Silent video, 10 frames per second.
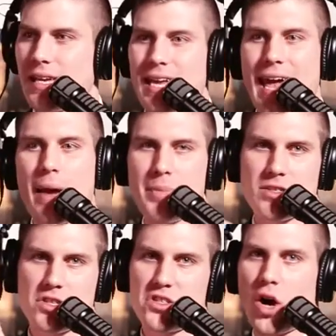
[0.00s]

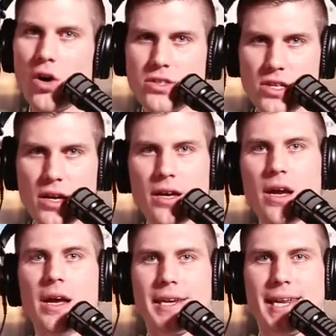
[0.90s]

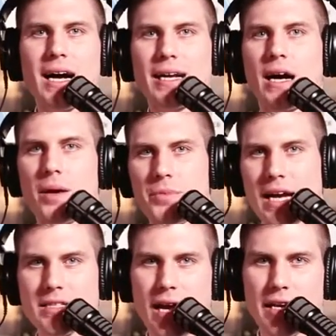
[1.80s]
elitecabinetstulsa.com. You
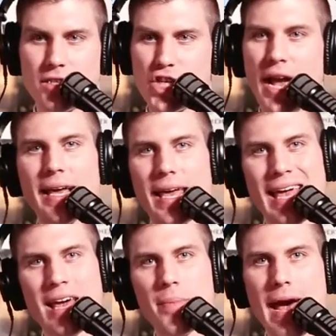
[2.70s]
guys got to check
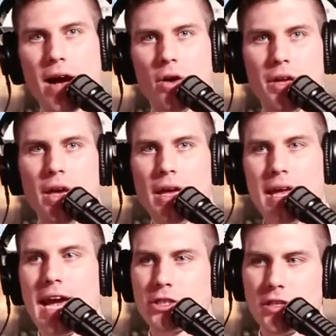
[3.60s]
him out.
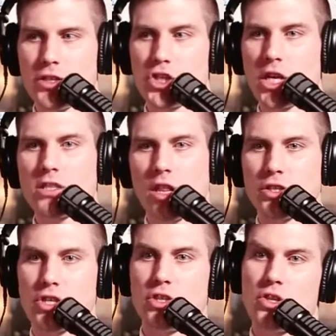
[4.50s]
He actually just
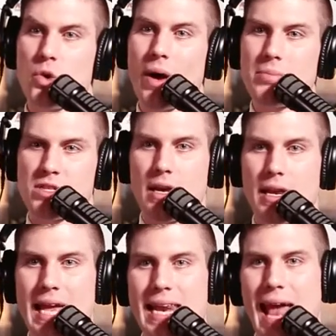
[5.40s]
launched his new
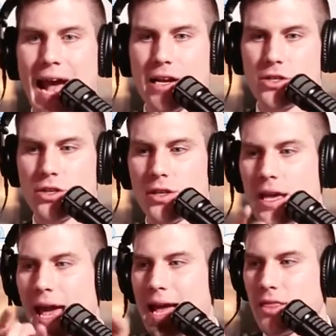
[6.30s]
website and
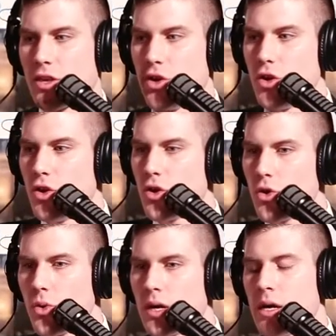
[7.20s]
actually at the
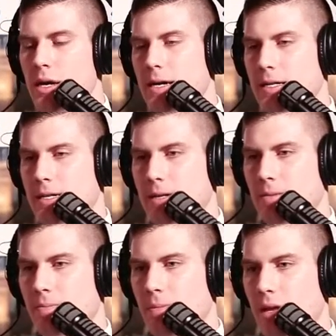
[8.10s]
new
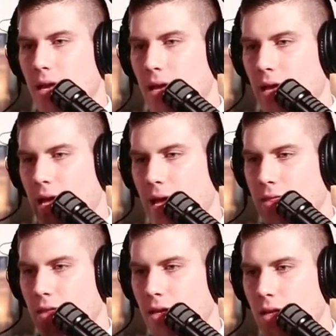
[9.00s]
um,
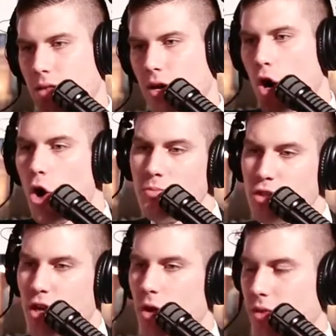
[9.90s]
at the the home
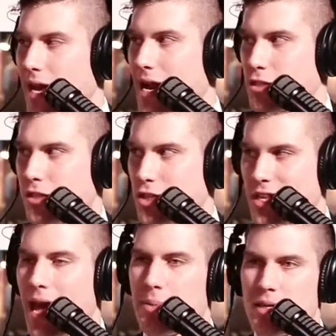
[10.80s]
show that actually
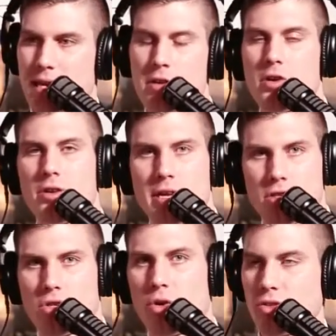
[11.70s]
just happened here in
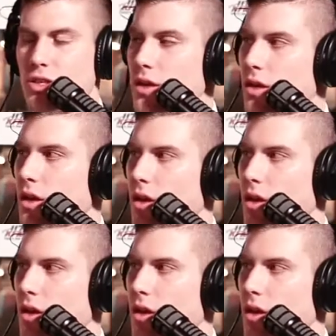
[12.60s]
Tulsa.